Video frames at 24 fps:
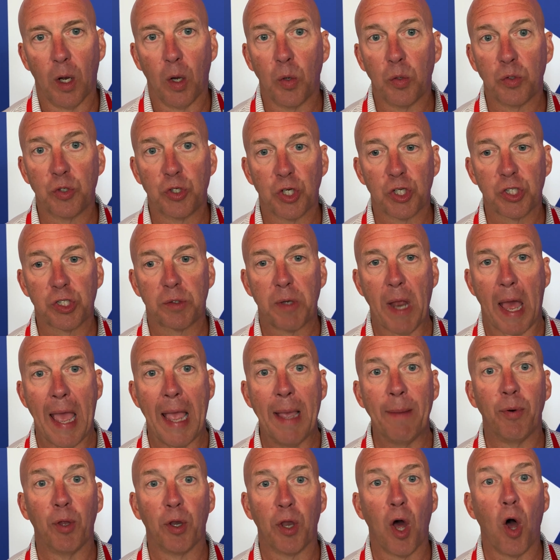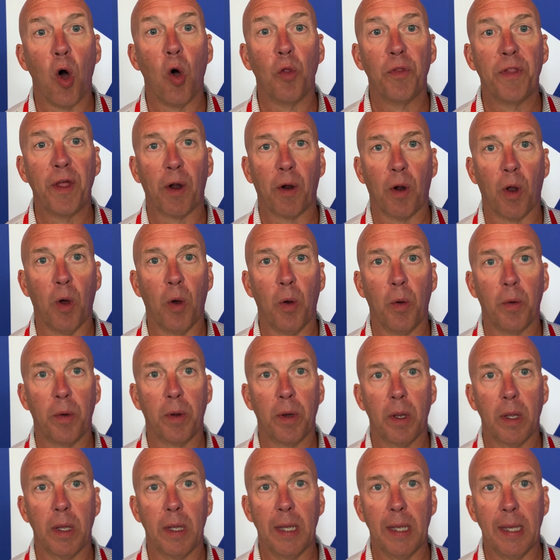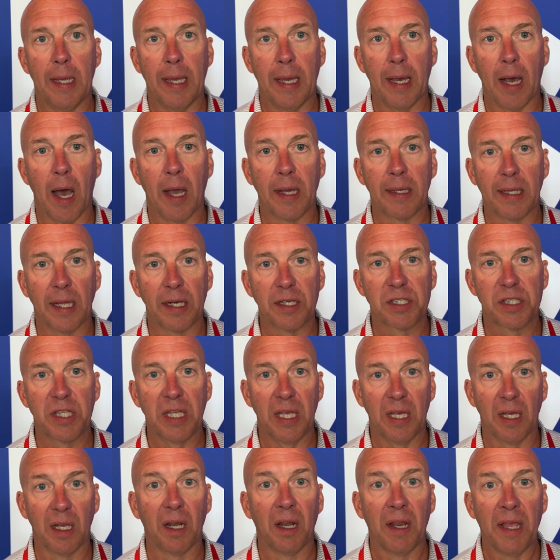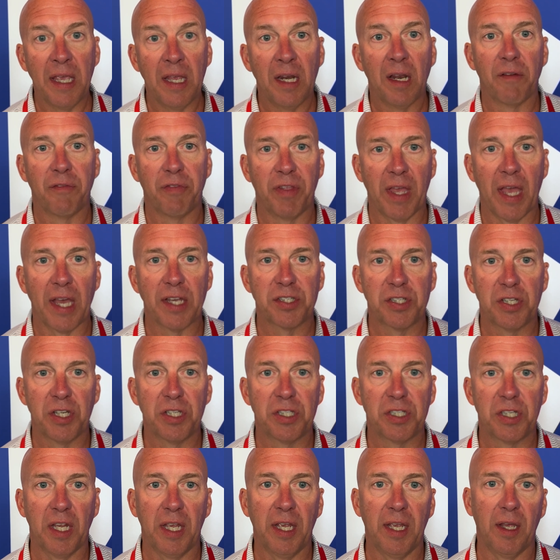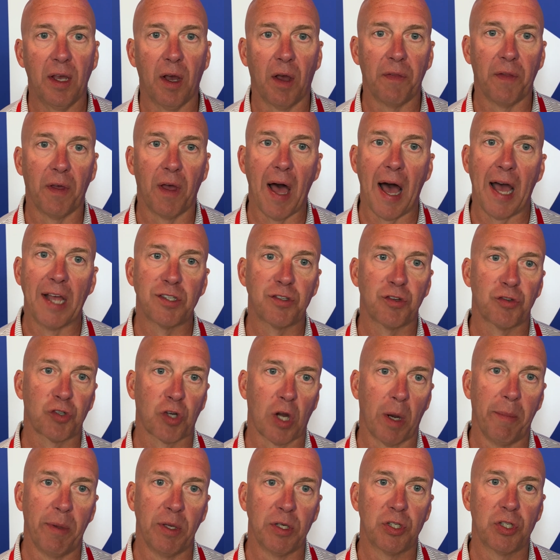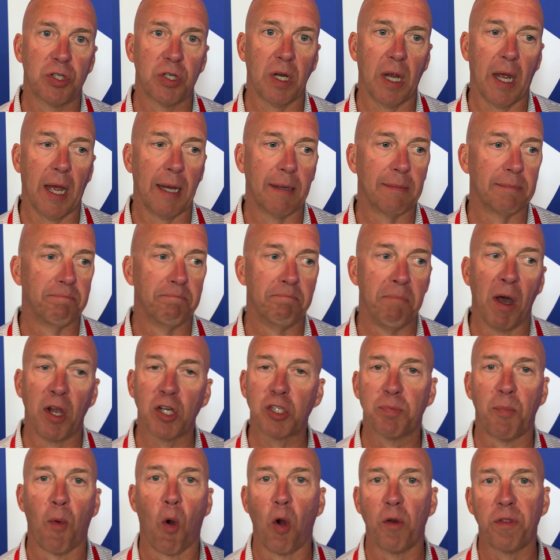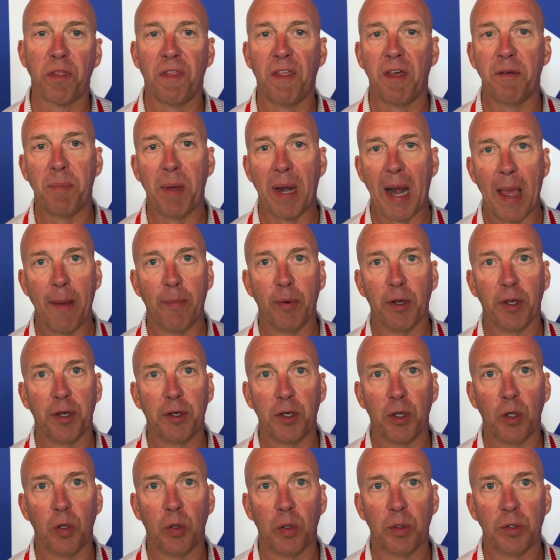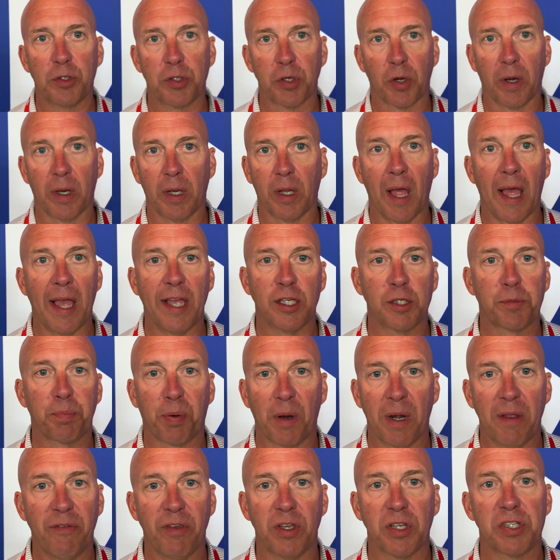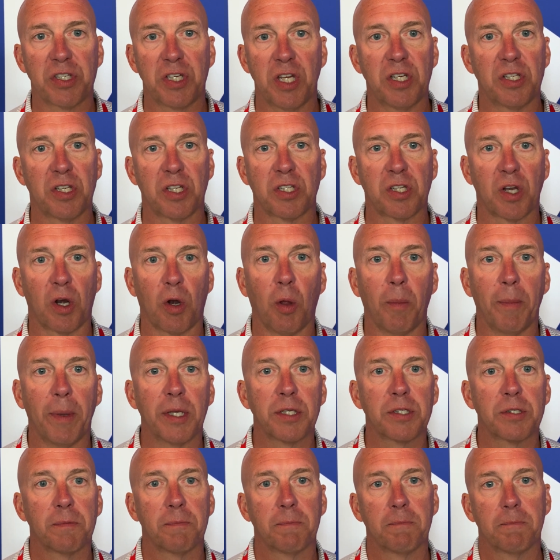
just able to hold their own against the elite of the SEC on the lines of scrimmage, much more than they've been able to do during Lane's previous seasons at Ole Miss.